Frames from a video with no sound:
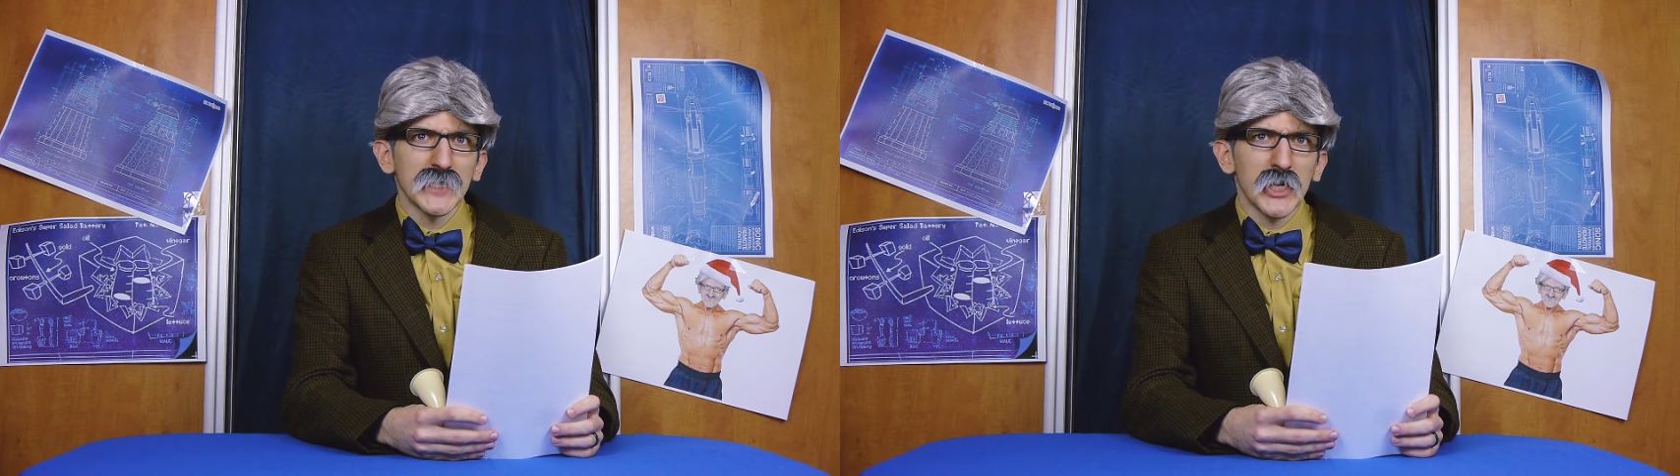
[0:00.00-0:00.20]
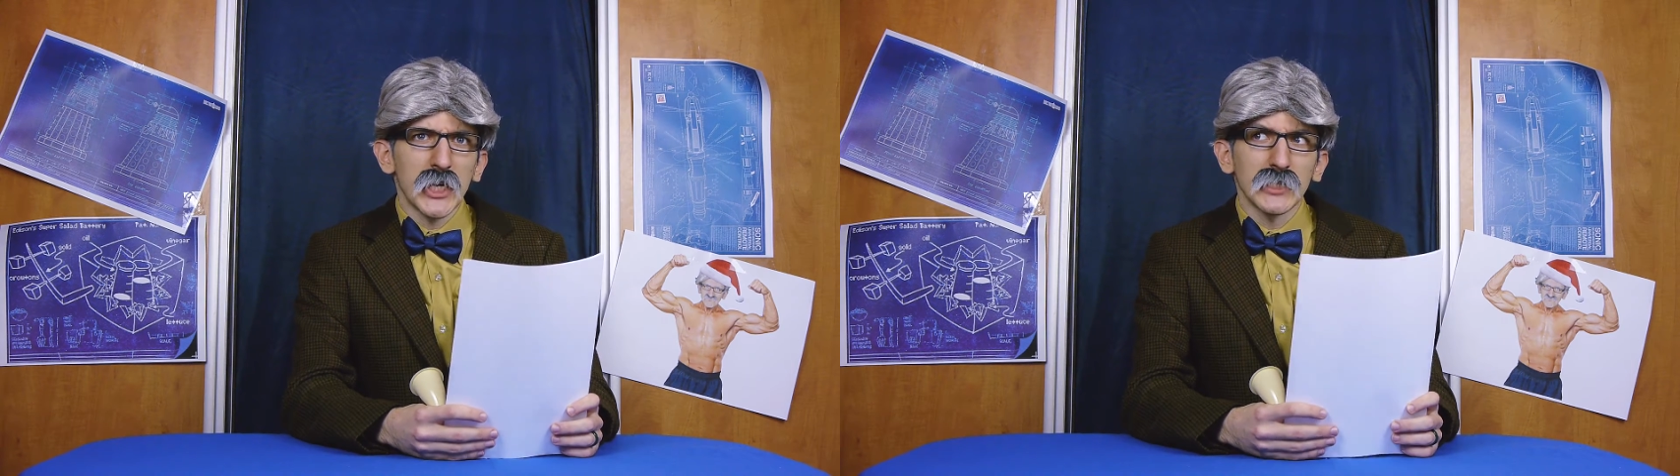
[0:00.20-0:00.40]

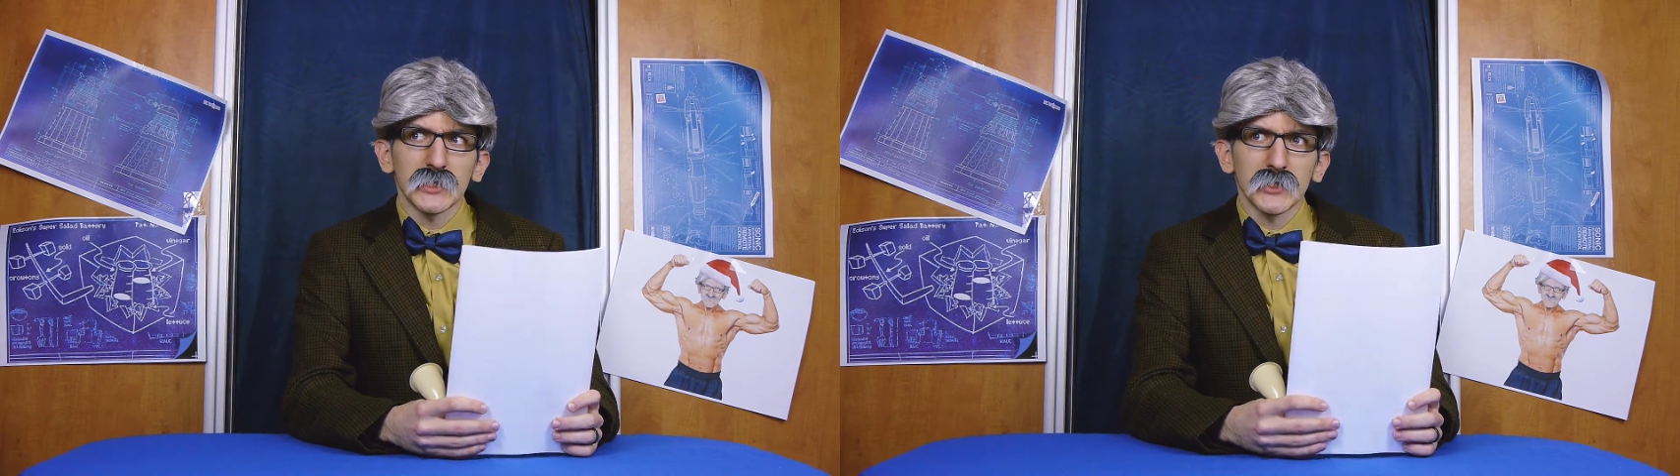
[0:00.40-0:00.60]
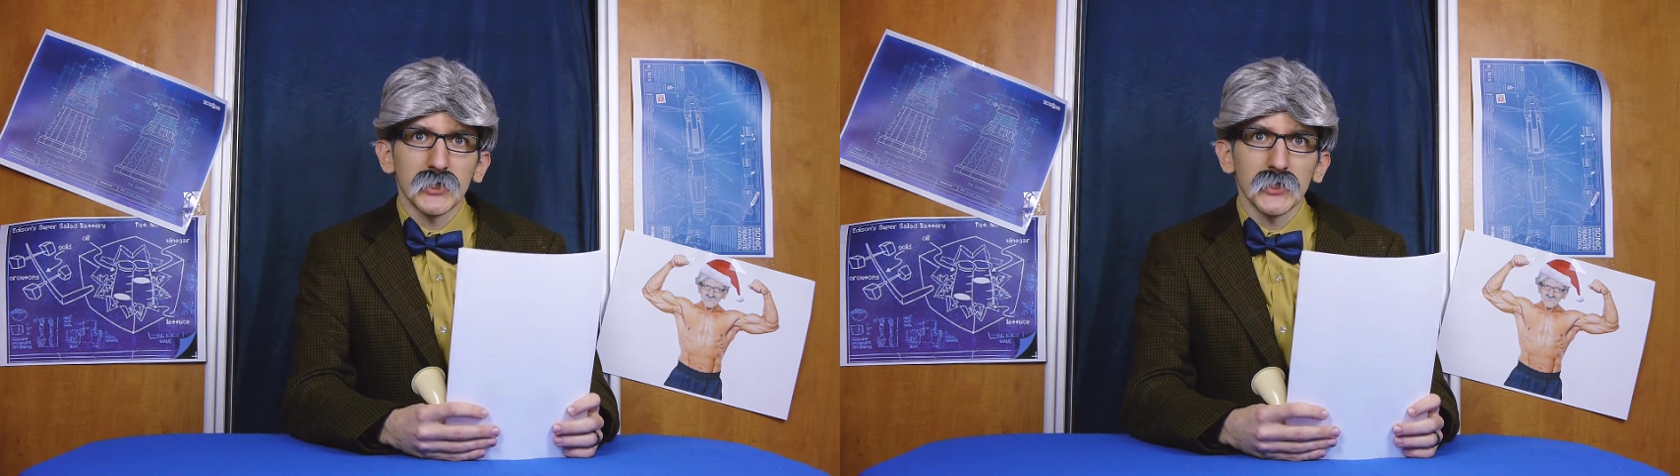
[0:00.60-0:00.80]
not
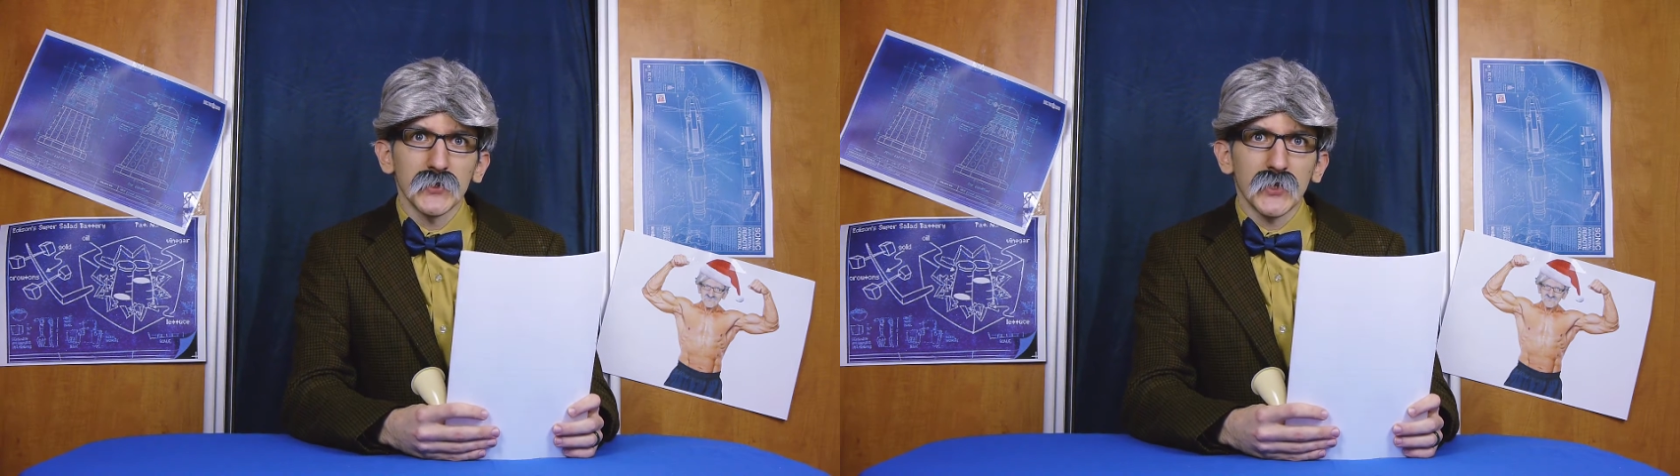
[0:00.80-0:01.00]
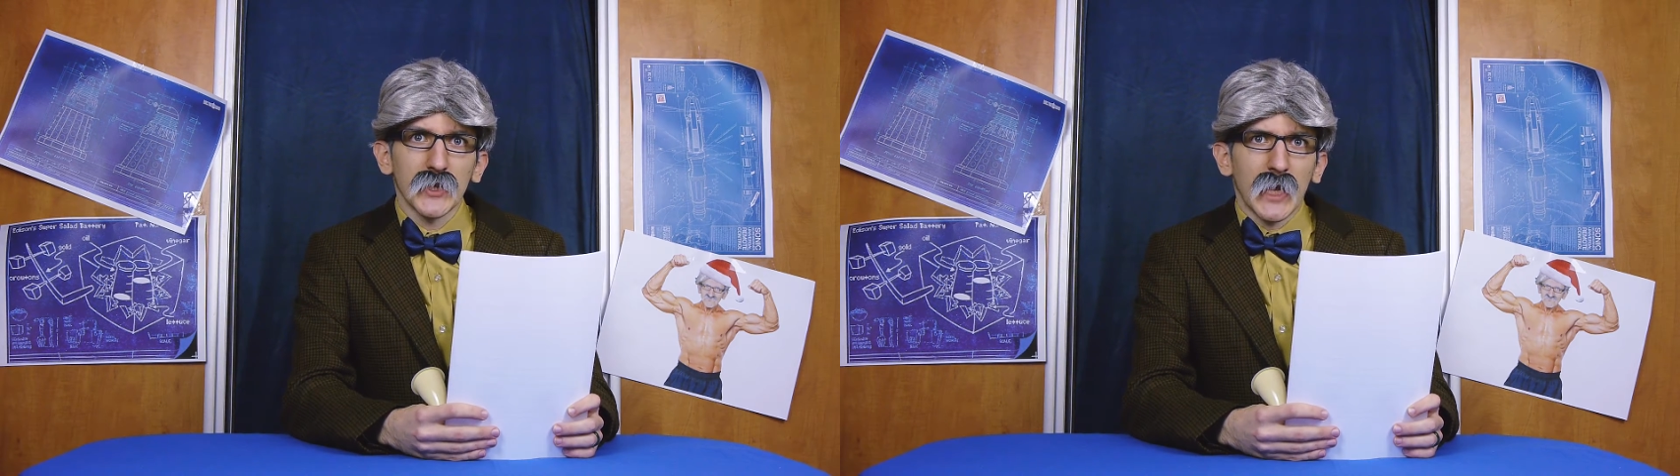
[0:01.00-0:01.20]

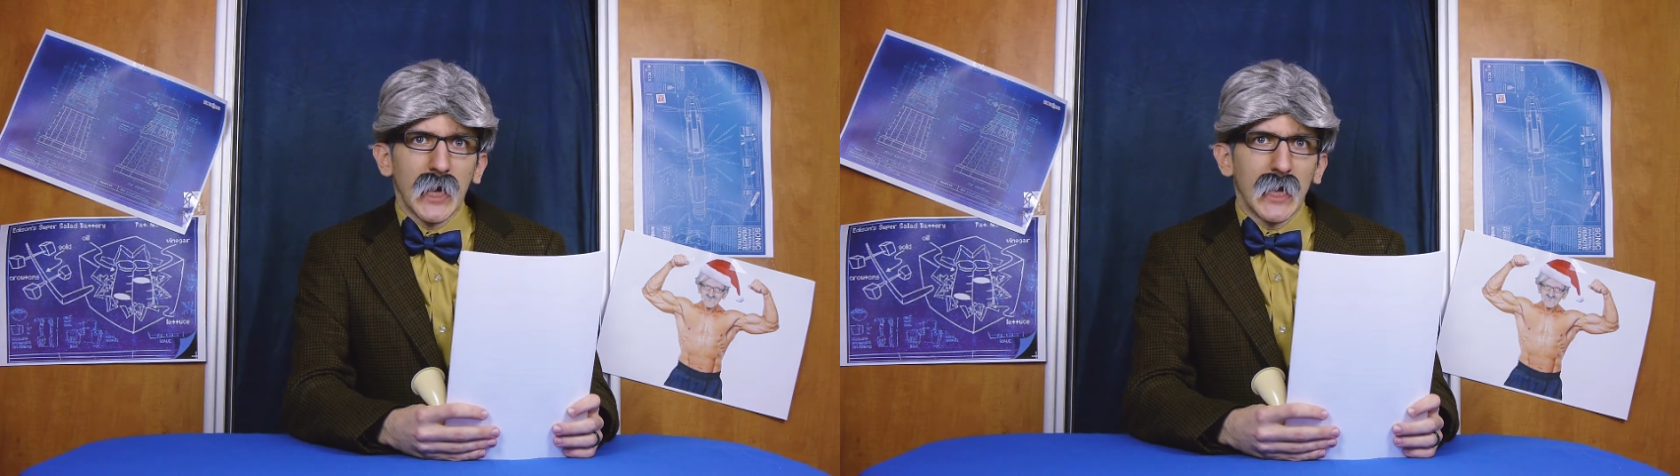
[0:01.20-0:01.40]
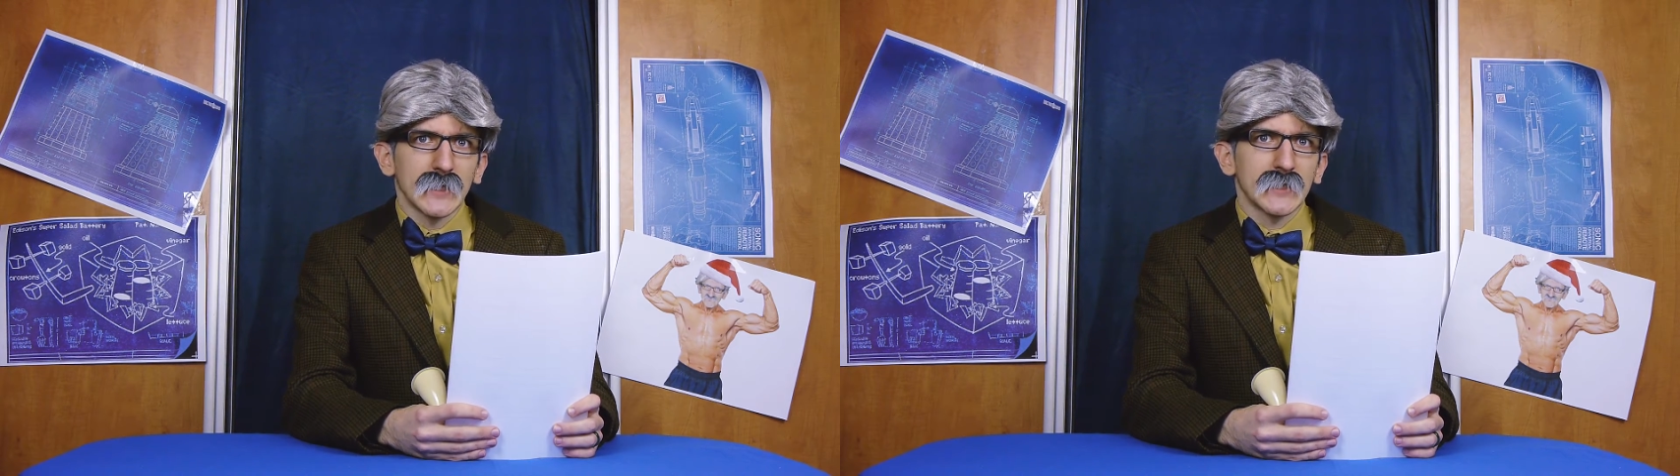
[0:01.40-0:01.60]
do
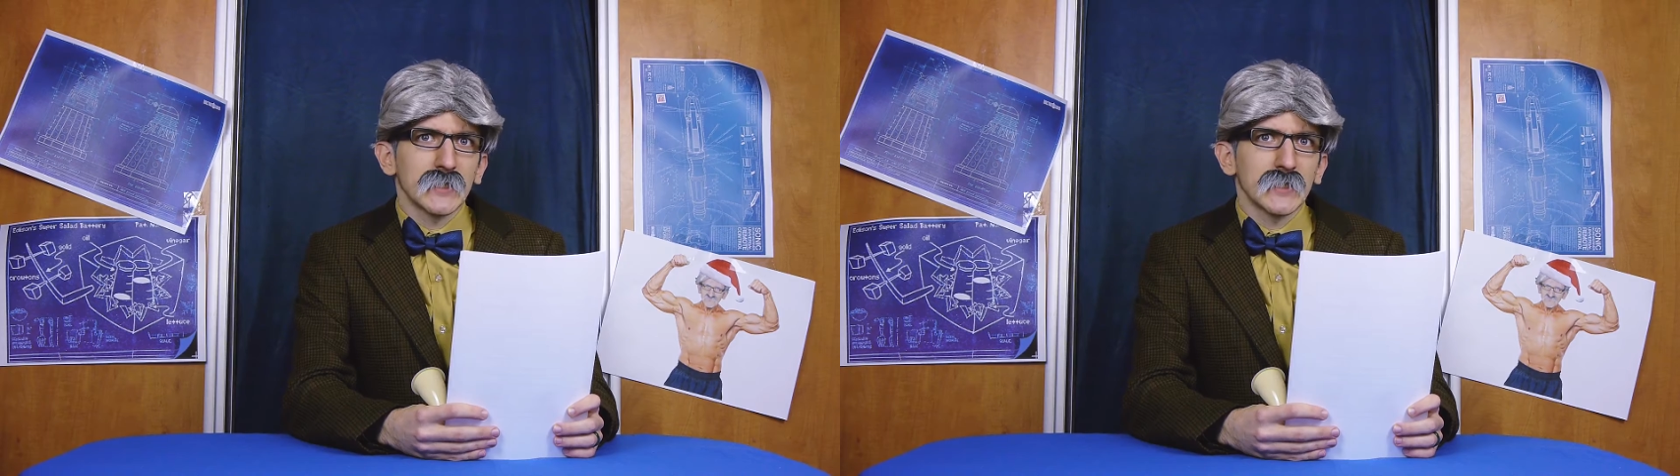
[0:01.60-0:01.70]
that?